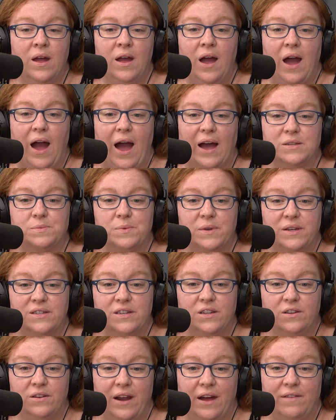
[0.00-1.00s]
as we
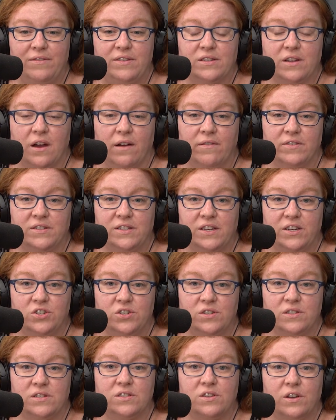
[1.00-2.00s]
continue to have these
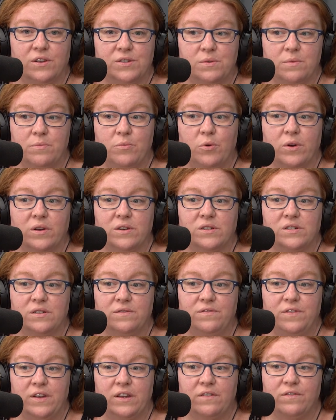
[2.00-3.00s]
conversations, it's also important
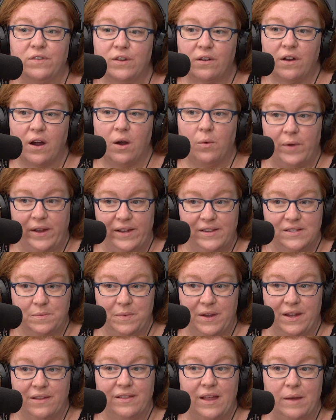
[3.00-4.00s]
to figure out ways that
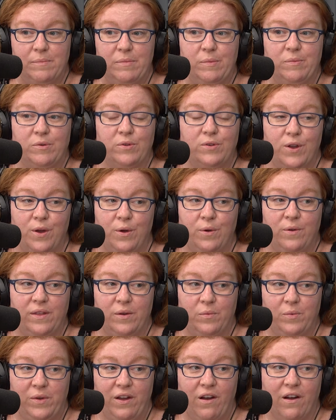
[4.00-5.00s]
we can let people know
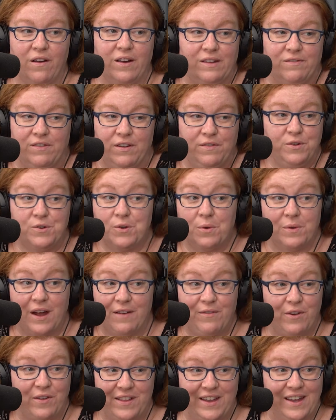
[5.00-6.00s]
that we are, even if you don't
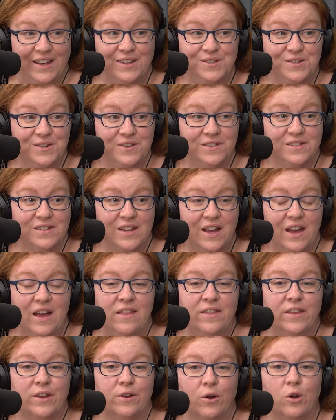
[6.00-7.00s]
have all the answers,
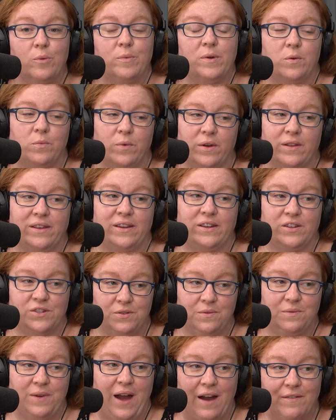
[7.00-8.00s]
that you're open and willing
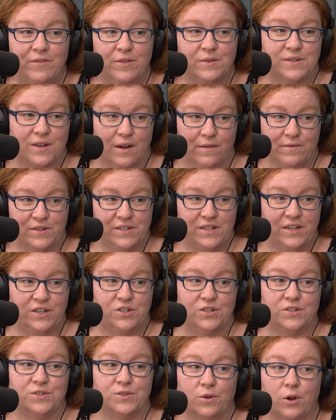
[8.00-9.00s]
to have those
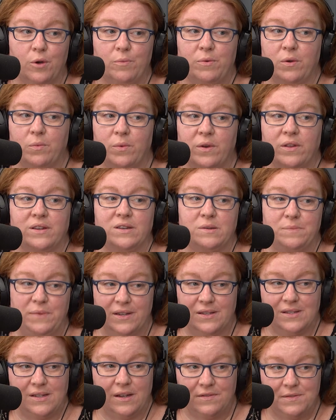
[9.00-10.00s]
conversations. You're open and willing to be
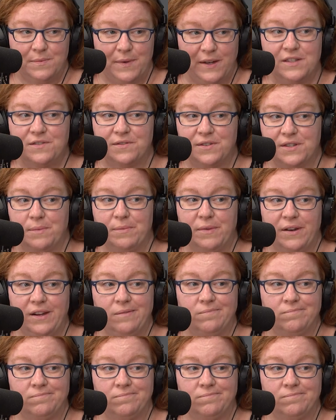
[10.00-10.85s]
a safe space for somebody.